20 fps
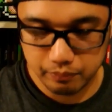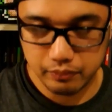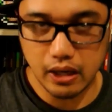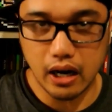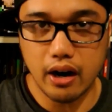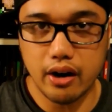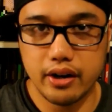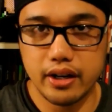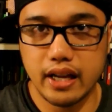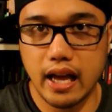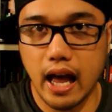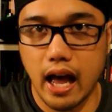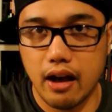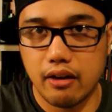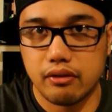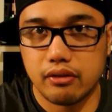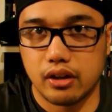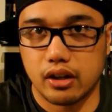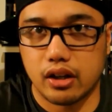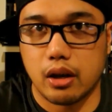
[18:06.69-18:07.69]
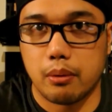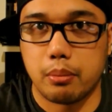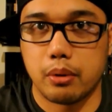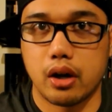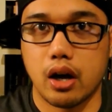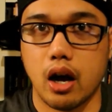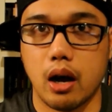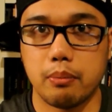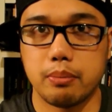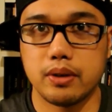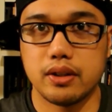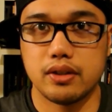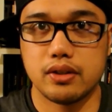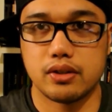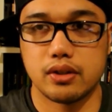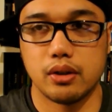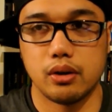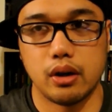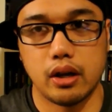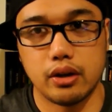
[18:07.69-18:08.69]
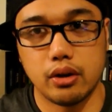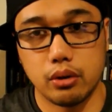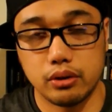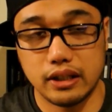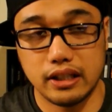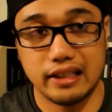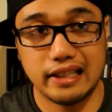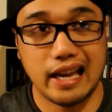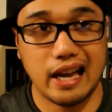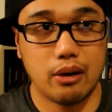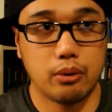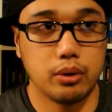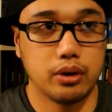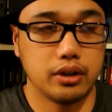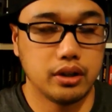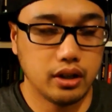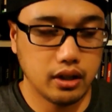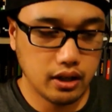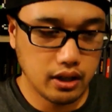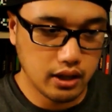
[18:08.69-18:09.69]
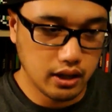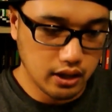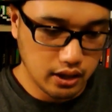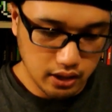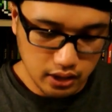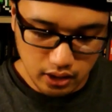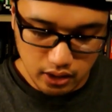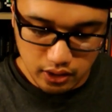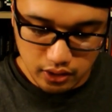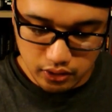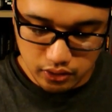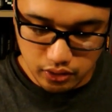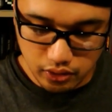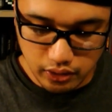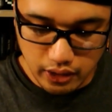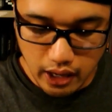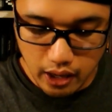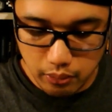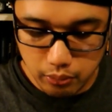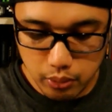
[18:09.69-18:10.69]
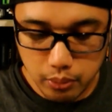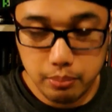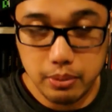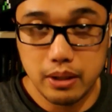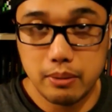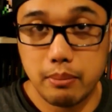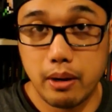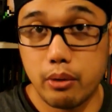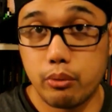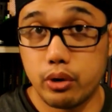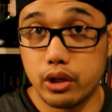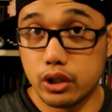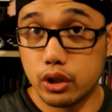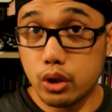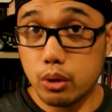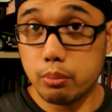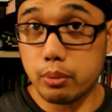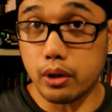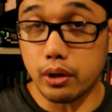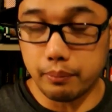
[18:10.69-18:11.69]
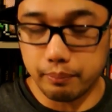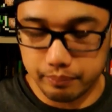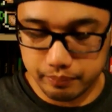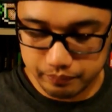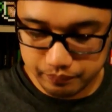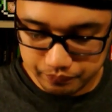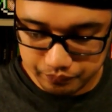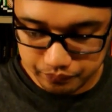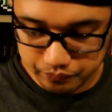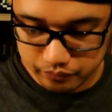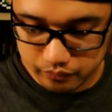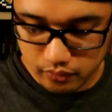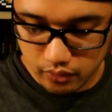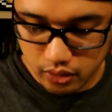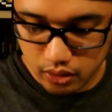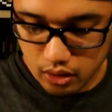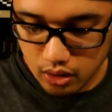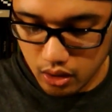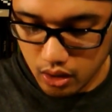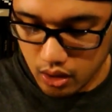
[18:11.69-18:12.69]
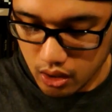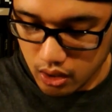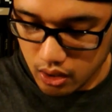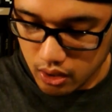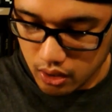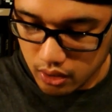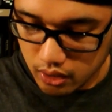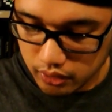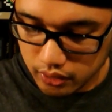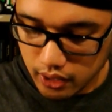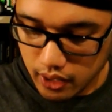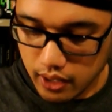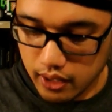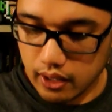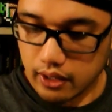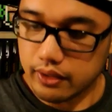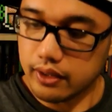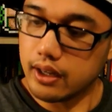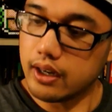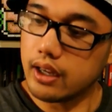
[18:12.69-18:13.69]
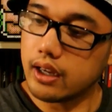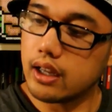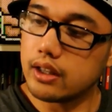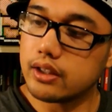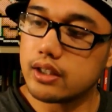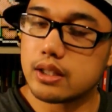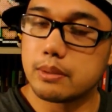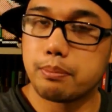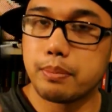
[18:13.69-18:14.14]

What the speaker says: already have a couple copies, so I don't need that one. So that will be my recouper. Okay, then I got this